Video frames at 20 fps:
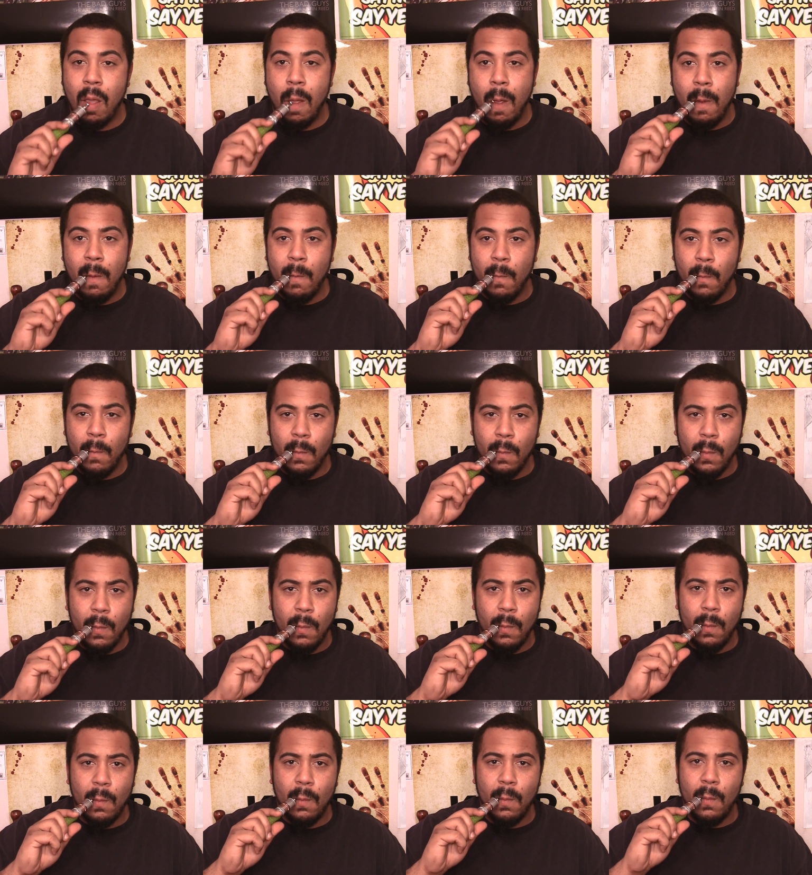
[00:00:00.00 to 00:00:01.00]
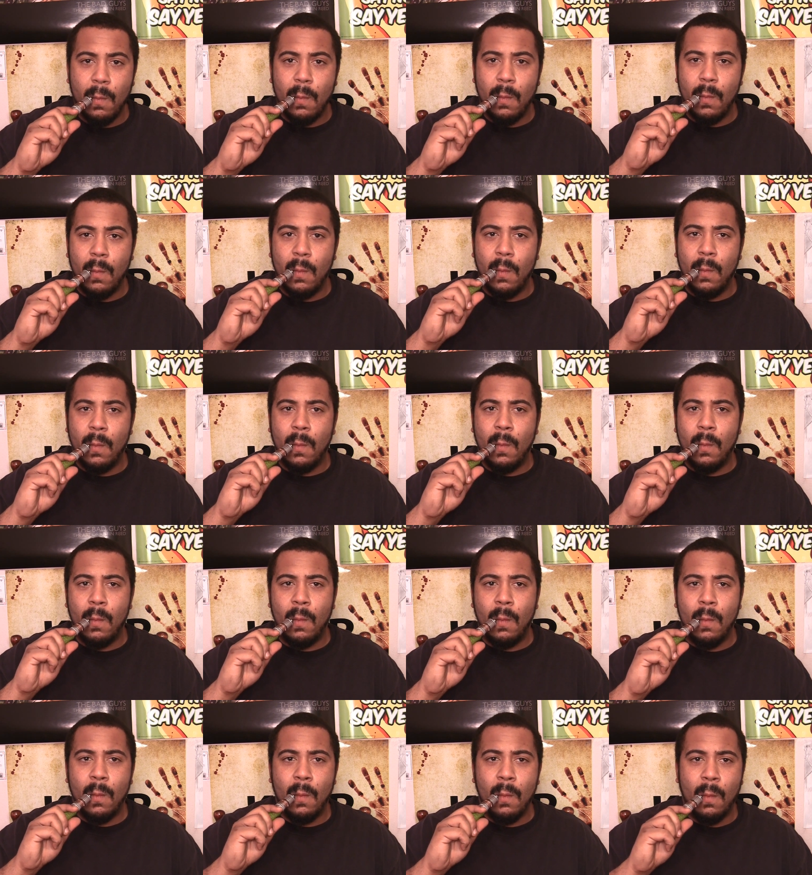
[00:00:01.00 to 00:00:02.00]

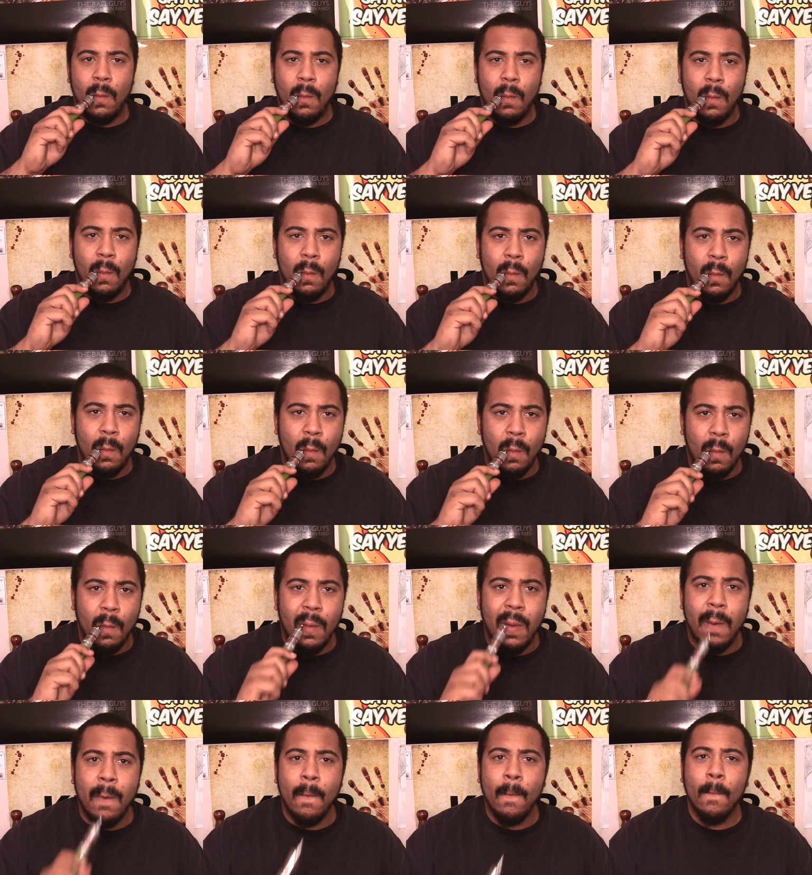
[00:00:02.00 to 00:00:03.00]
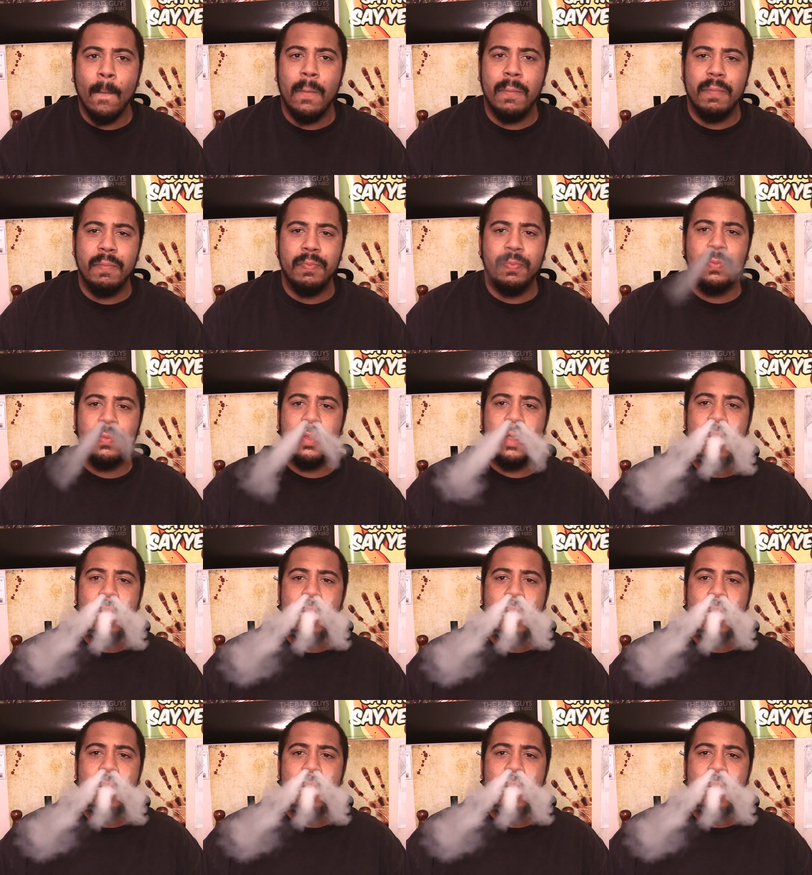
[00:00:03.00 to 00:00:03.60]
(silence)